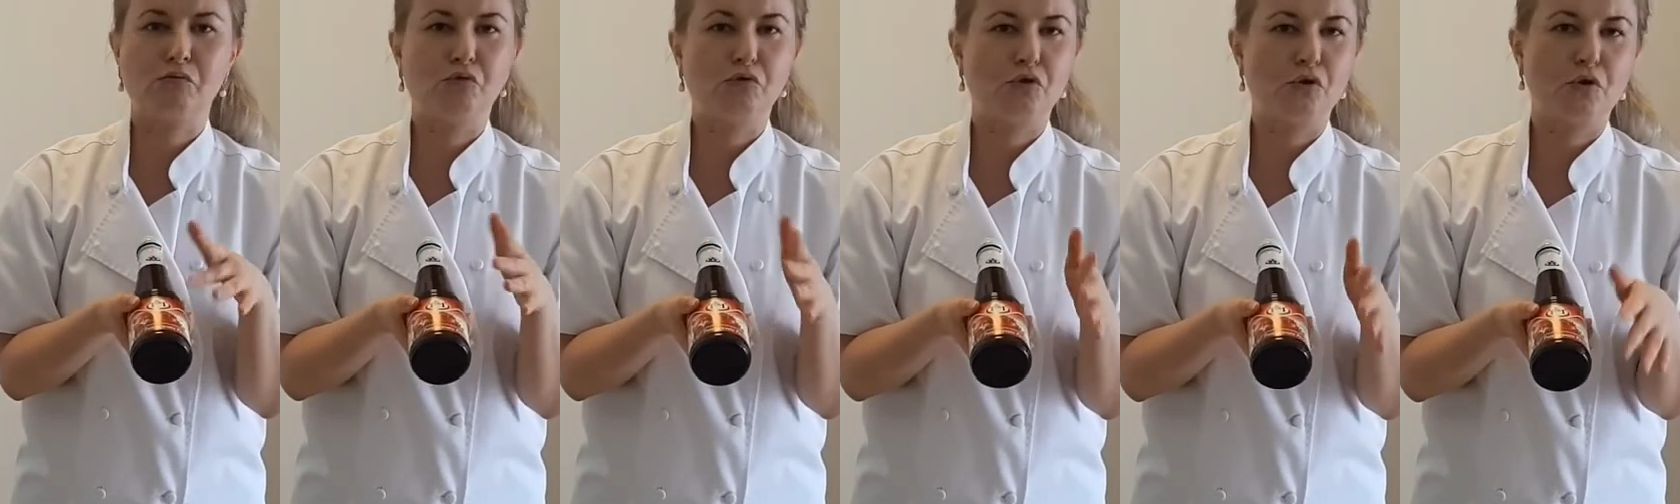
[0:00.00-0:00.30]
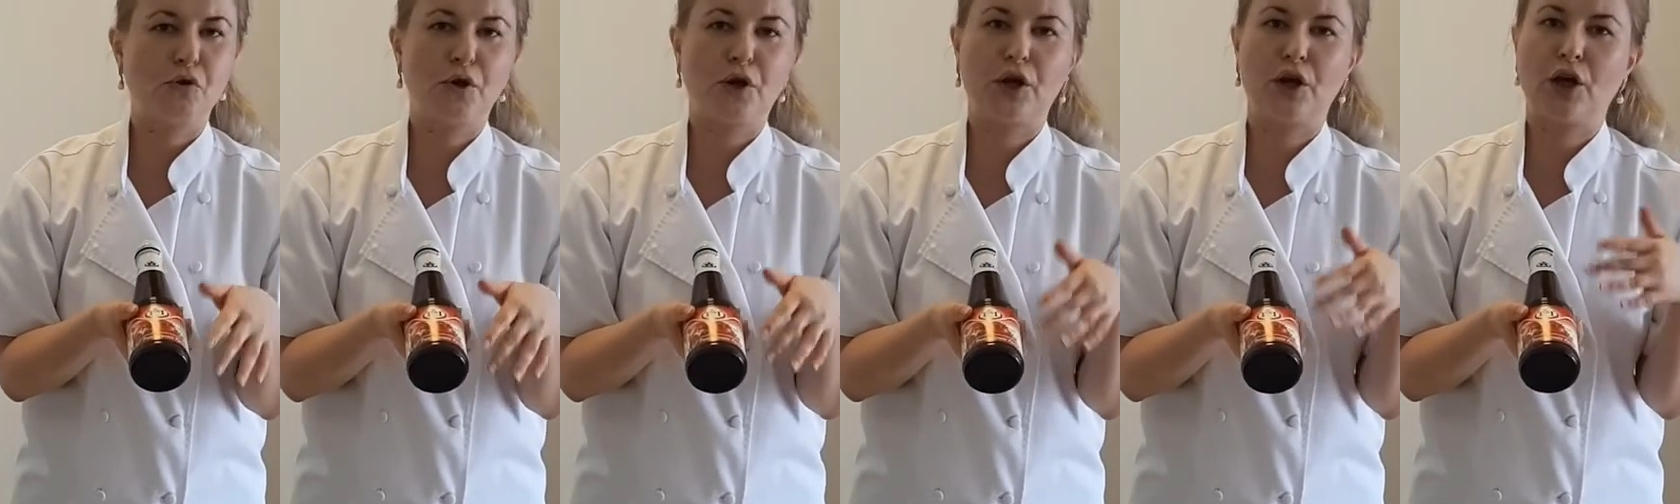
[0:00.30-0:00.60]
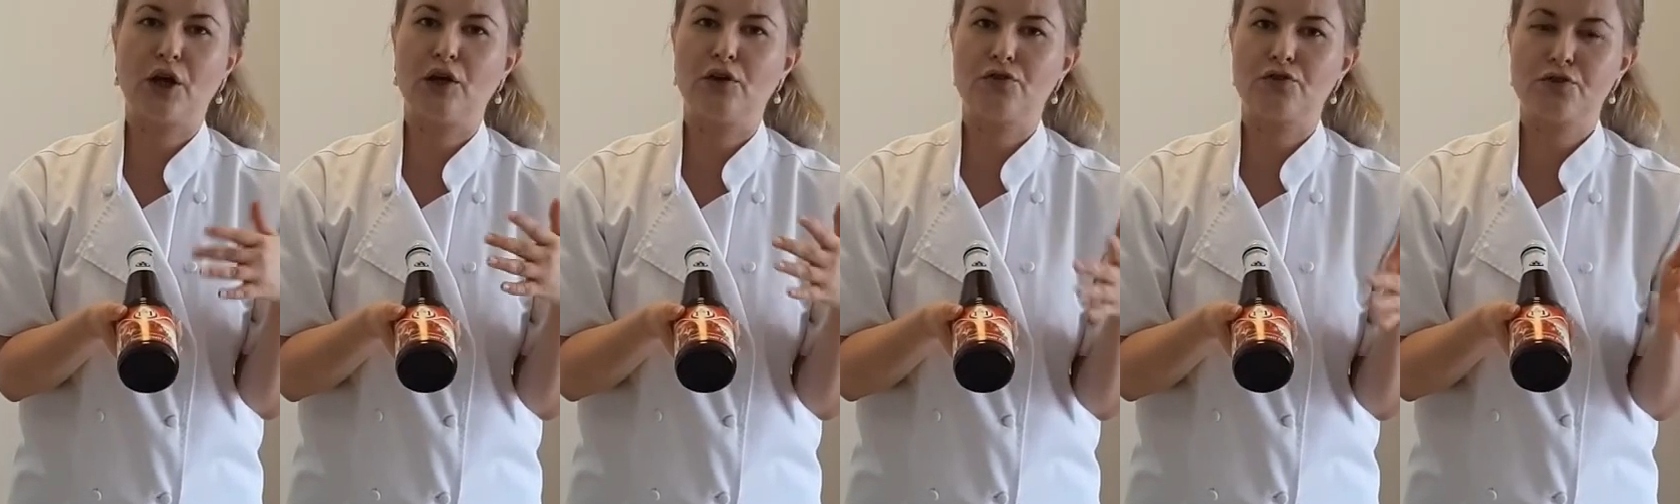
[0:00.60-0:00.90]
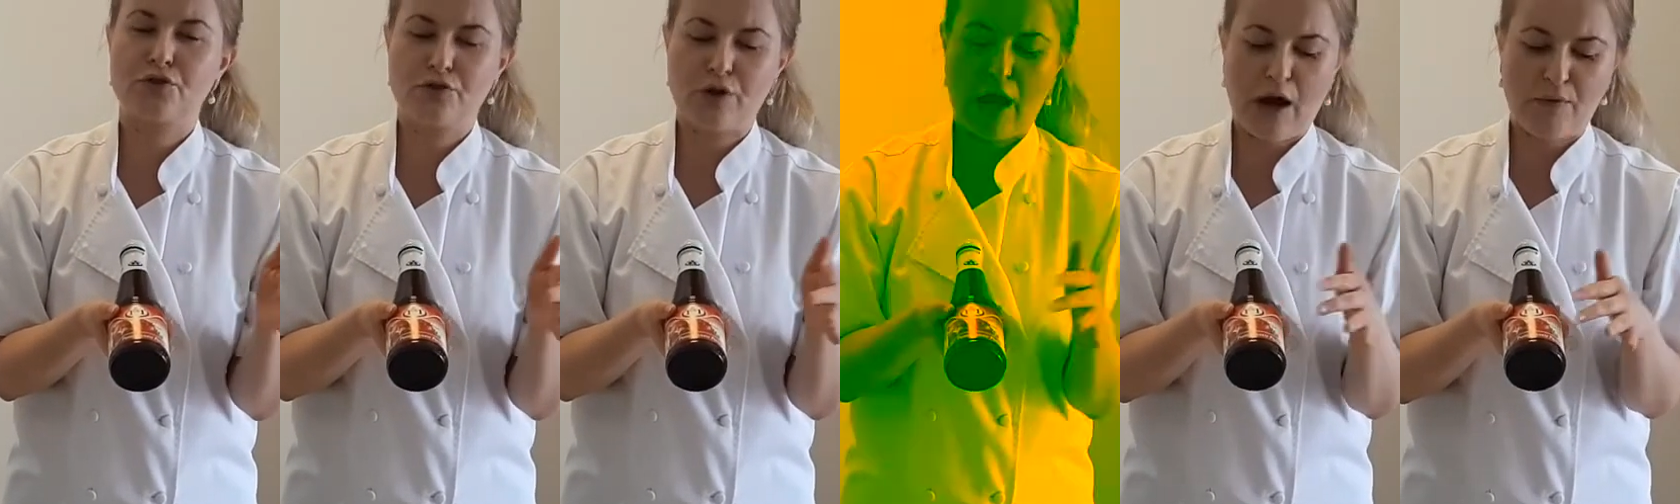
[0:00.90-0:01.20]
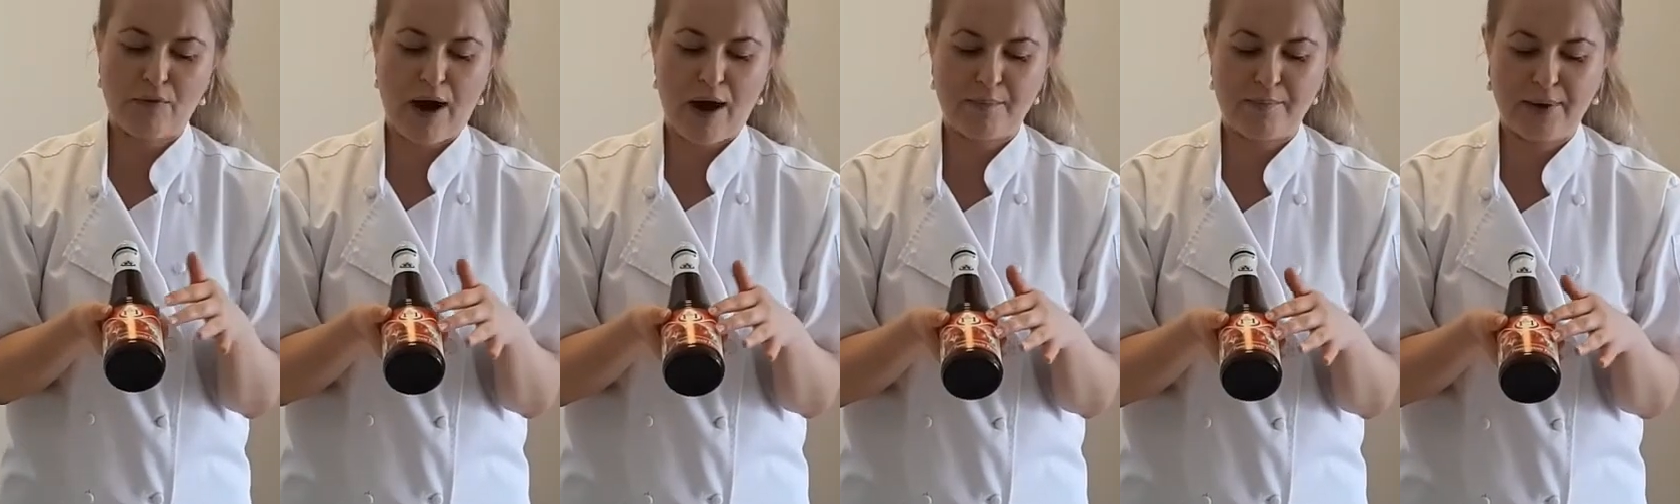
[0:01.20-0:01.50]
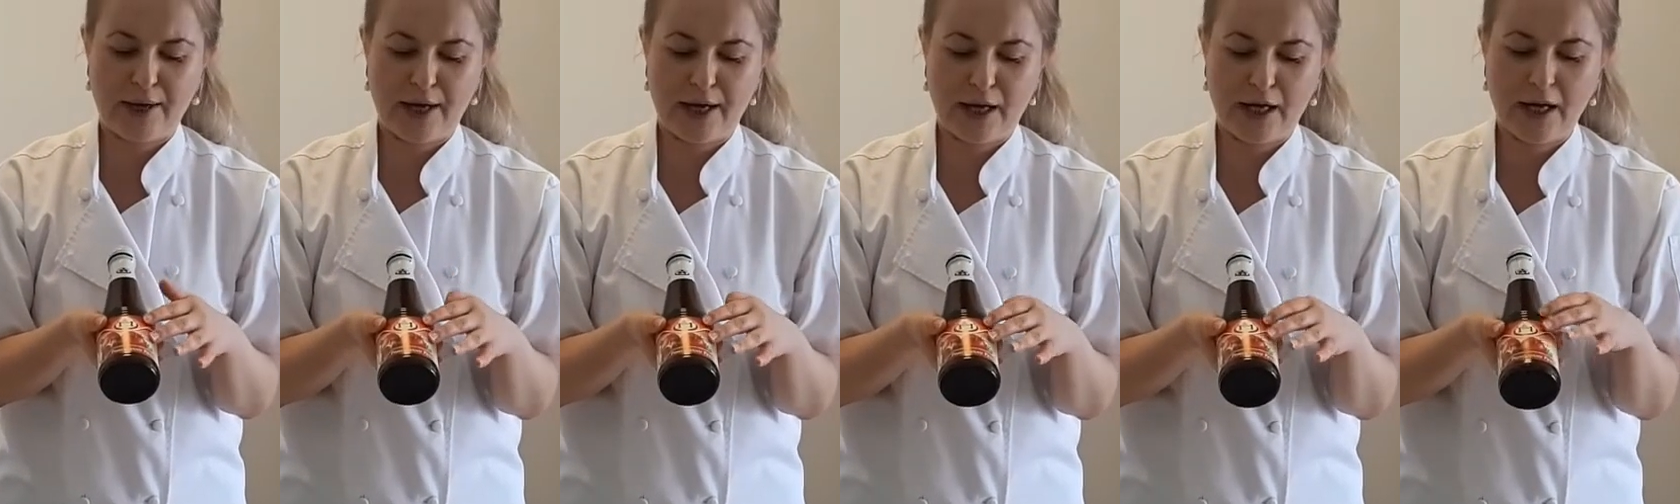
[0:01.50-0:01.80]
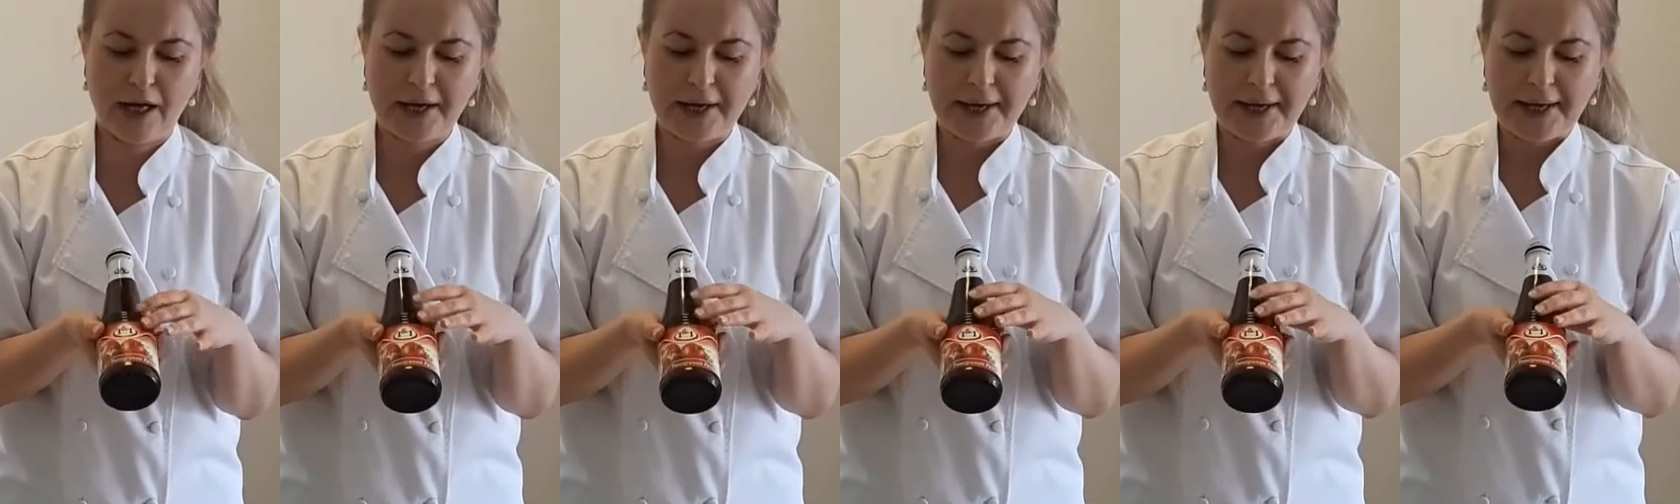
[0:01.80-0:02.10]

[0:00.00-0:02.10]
Turkish, Arabic.